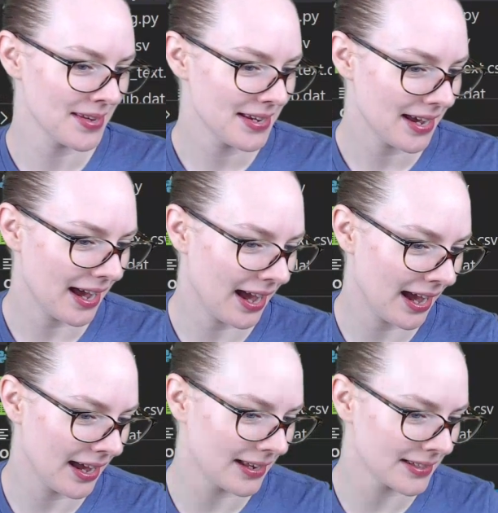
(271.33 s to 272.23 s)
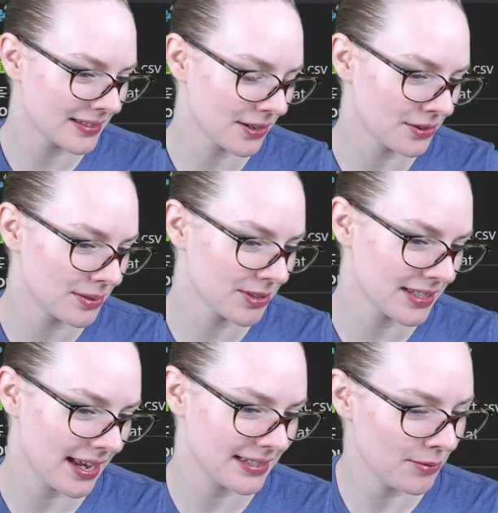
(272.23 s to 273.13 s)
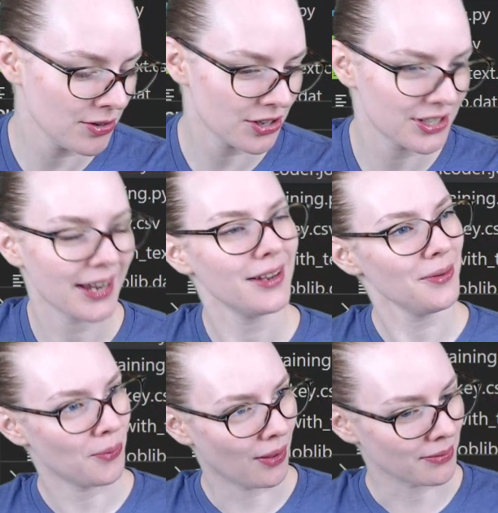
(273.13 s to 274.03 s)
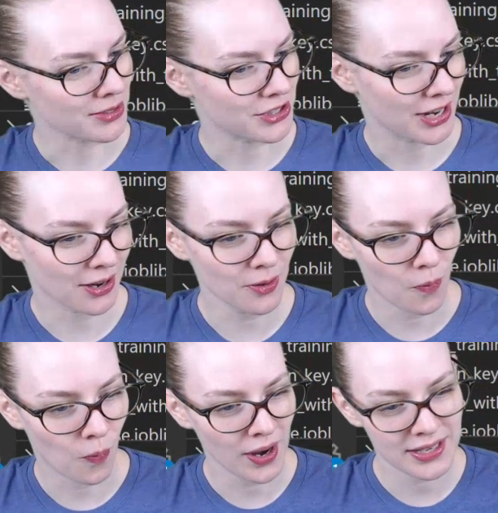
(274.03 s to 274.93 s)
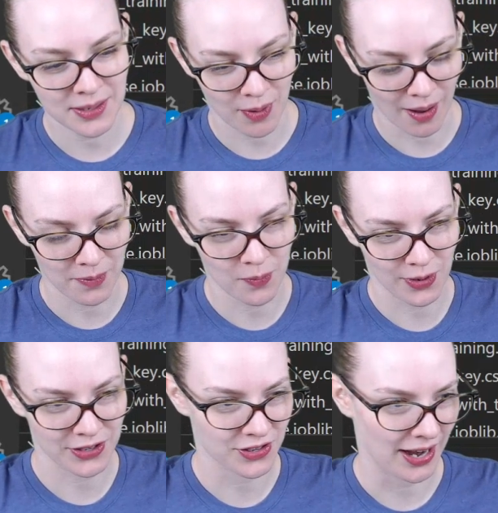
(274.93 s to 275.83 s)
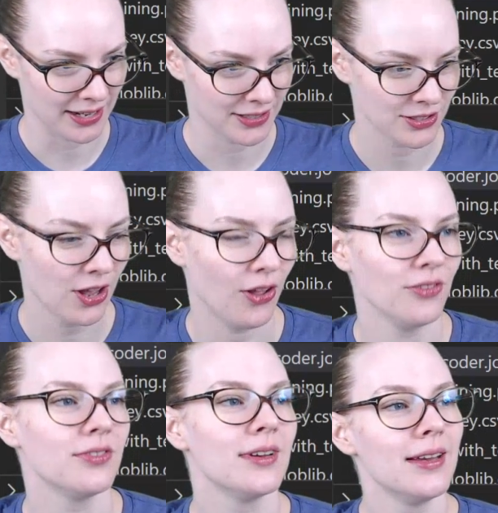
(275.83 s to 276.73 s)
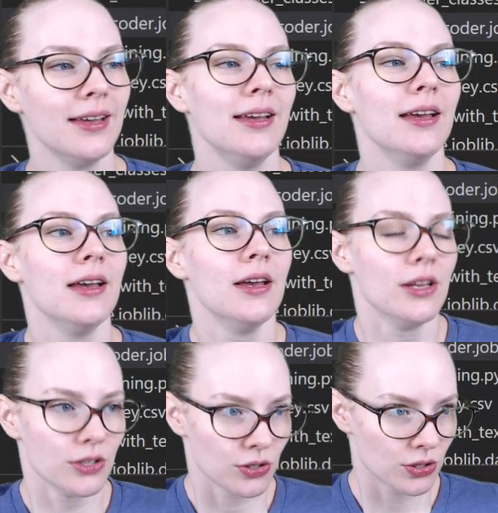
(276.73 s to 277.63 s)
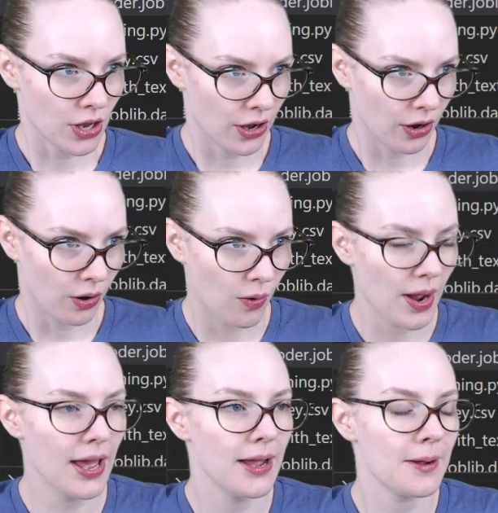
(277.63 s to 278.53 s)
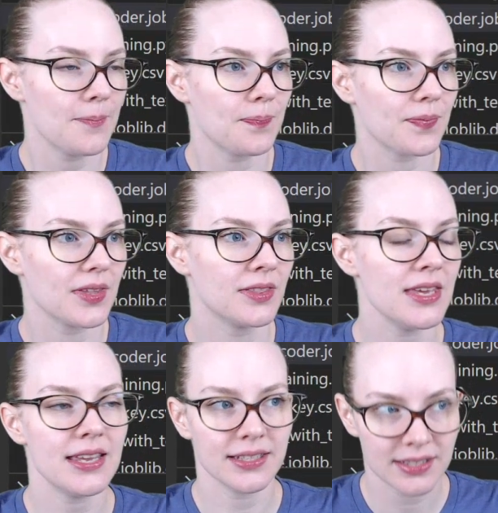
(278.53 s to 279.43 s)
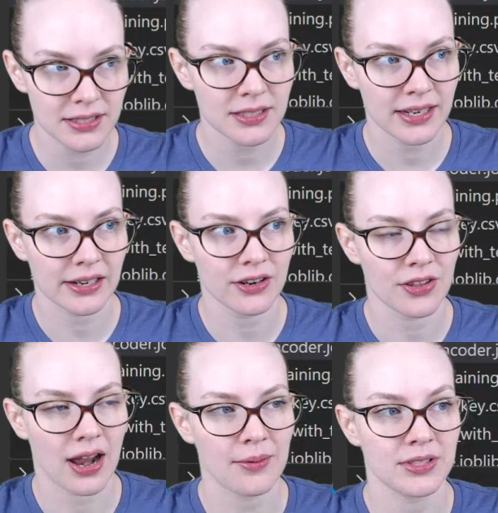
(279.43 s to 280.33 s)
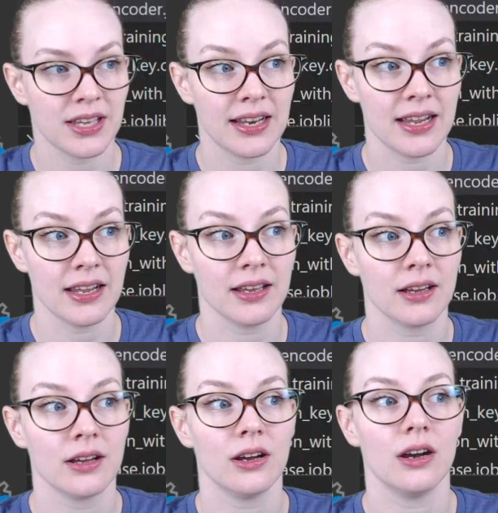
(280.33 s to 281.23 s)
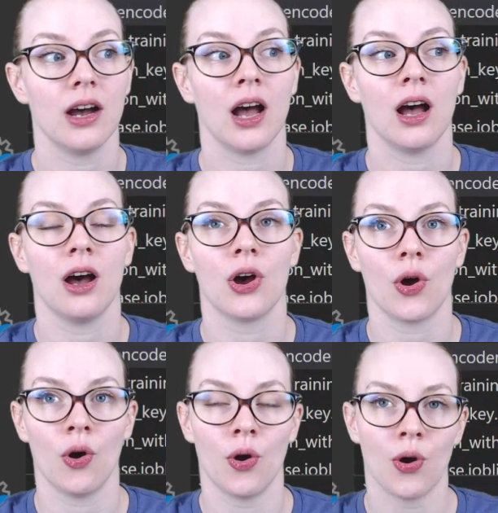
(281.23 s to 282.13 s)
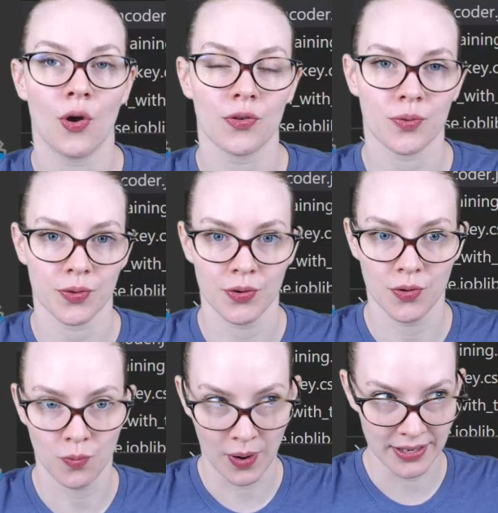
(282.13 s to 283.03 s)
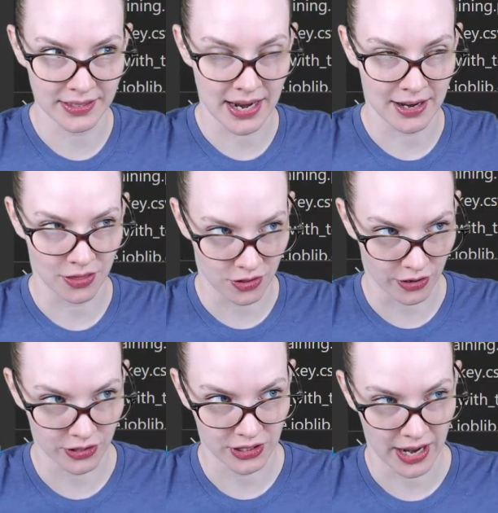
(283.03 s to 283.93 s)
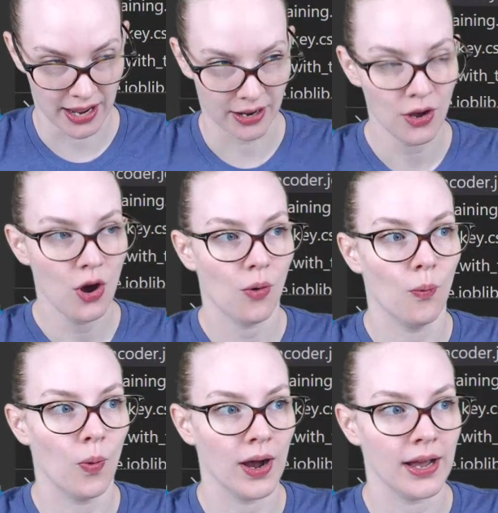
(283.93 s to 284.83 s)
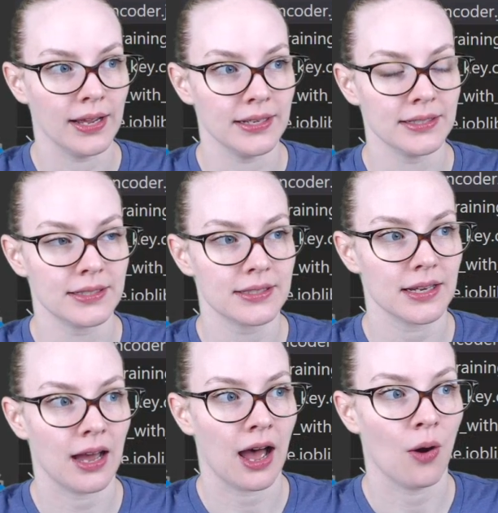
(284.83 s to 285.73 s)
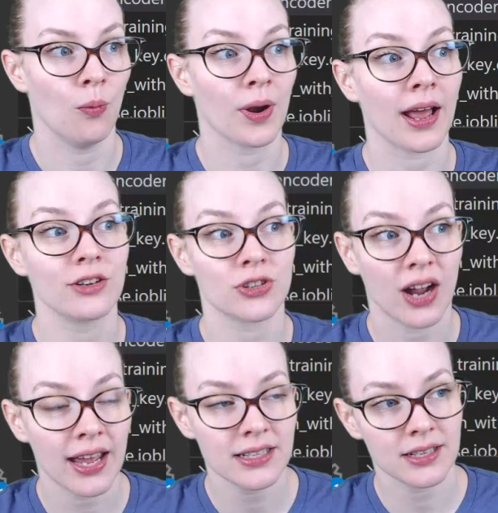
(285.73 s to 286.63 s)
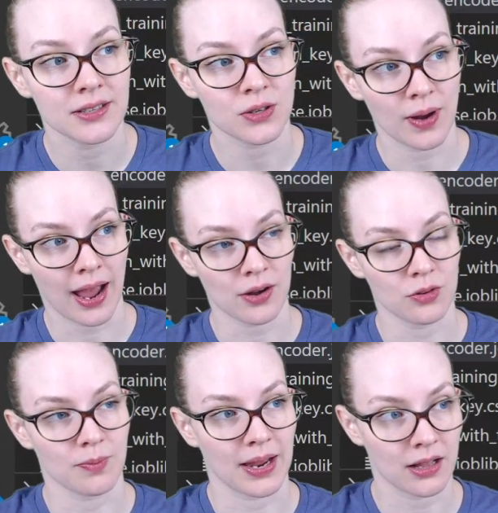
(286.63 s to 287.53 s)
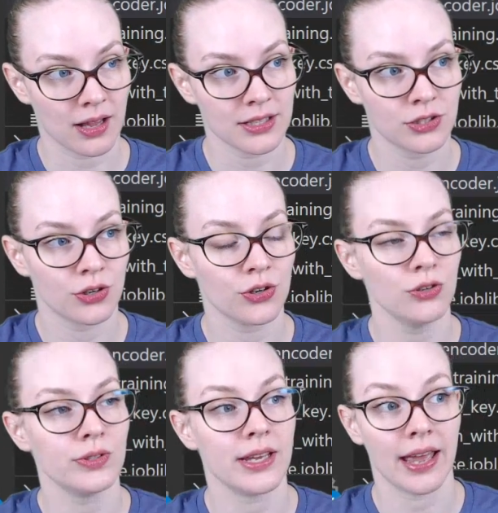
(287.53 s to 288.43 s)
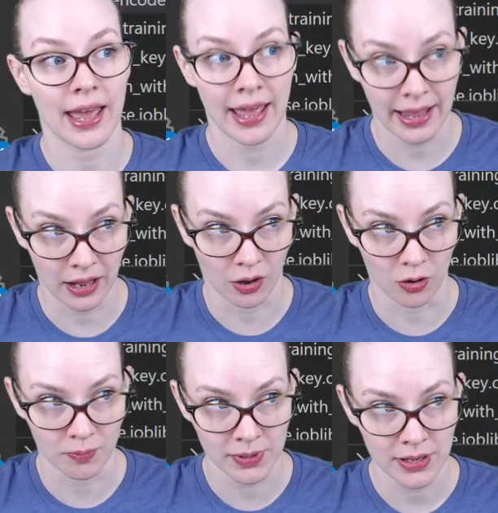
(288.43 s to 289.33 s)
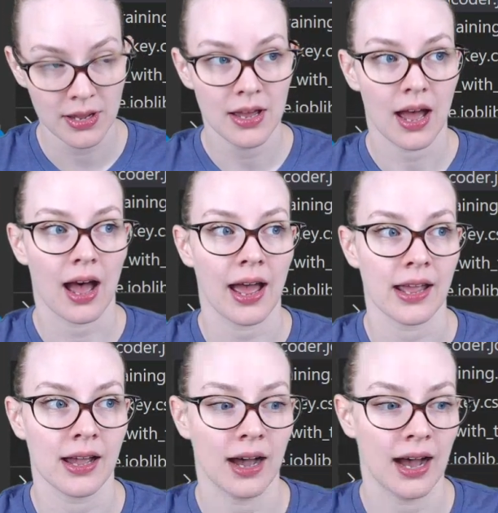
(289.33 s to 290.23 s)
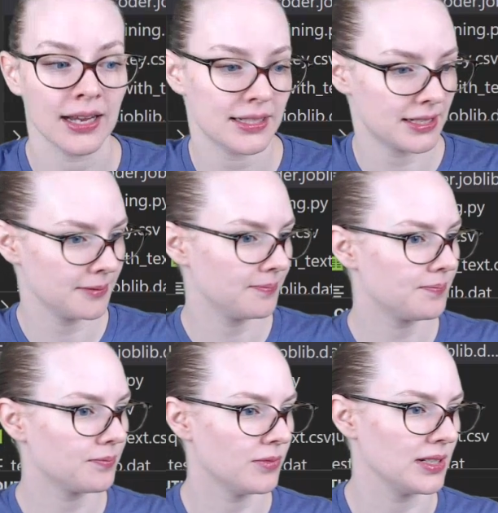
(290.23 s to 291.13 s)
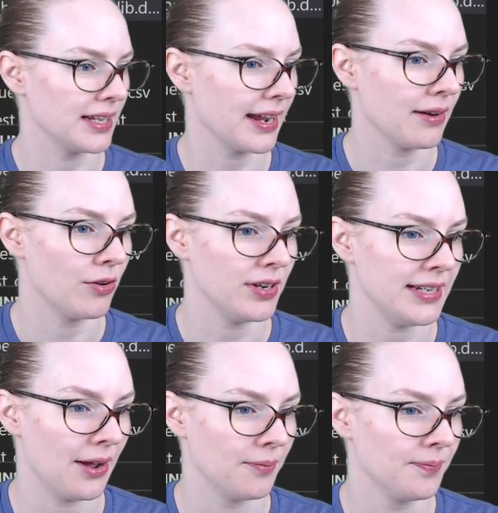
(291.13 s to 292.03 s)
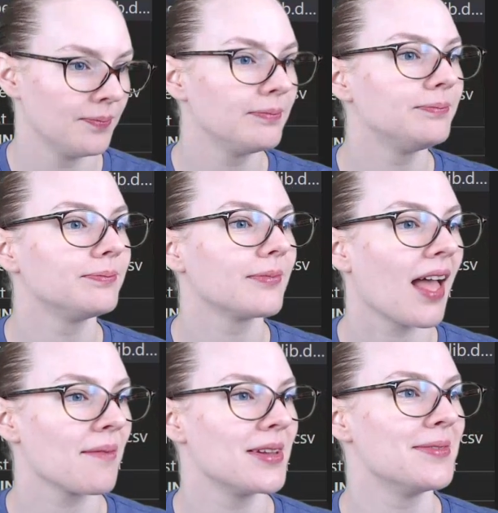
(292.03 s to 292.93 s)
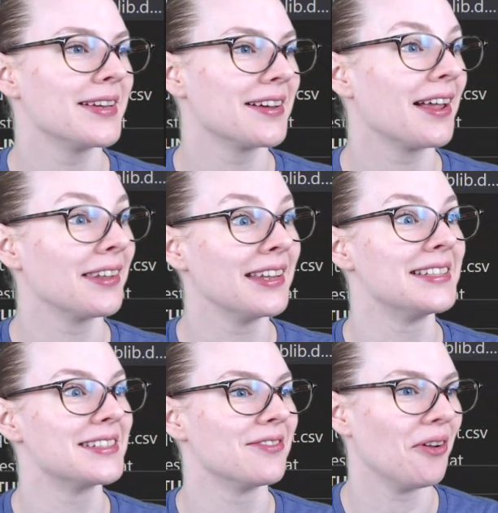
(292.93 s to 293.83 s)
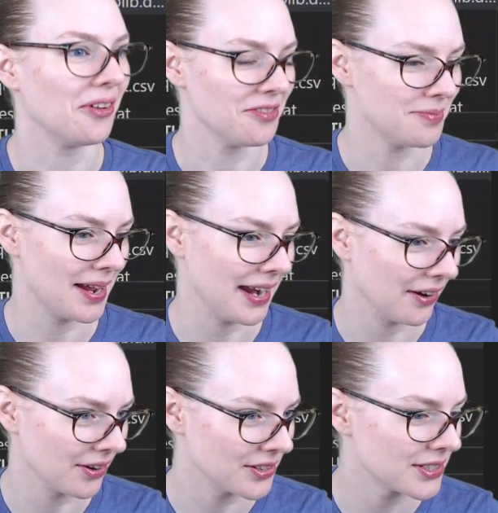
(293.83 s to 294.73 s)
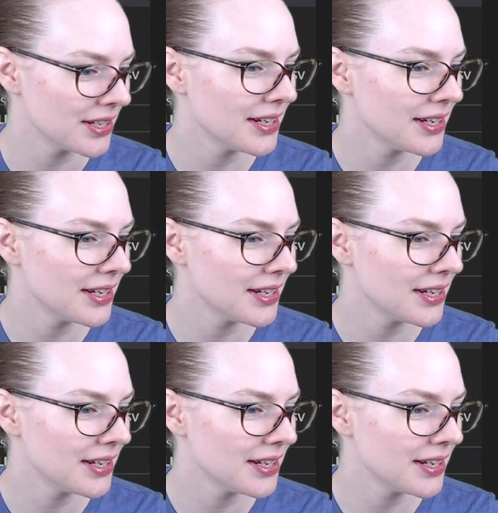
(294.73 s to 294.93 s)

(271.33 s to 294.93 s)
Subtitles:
So Timmel says, I'm new to your channel. Welcome to the channel. What is the problem we are trying to solve? So the consistent error that I was getting all through Wednesday and Thursday was when I tried to interact with my cluster using Helm, I got, one sec, I wrote it down. I'm keeping a list of all of my errors.